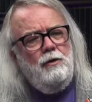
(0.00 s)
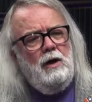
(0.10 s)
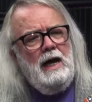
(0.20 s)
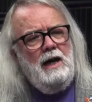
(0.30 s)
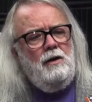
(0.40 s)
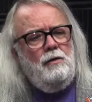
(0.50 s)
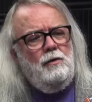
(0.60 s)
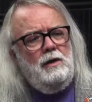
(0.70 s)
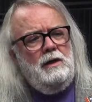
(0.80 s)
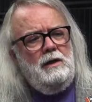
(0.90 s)
know how
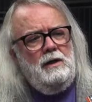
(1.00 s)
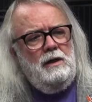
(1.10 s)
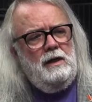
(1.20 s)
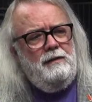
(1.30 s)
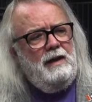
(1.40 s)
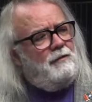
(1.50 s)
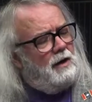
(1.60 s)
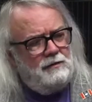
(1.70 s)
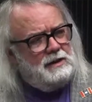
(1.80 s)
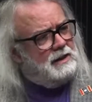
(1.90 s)
they've
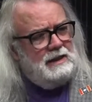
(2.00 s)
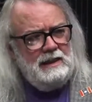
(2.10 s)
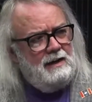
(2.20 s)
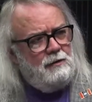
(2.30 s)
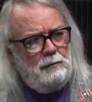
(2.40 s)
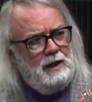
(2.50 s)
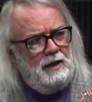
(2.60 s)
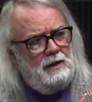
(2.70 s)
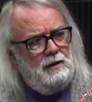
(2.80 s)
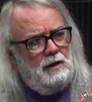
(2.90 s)
obviously never
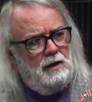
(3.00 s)
been